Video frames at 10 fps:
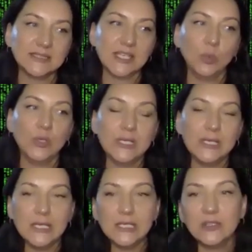is that we
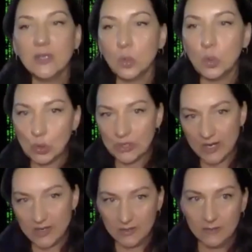need the
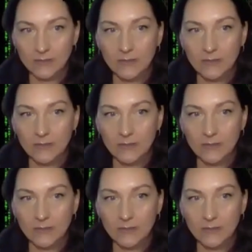aura,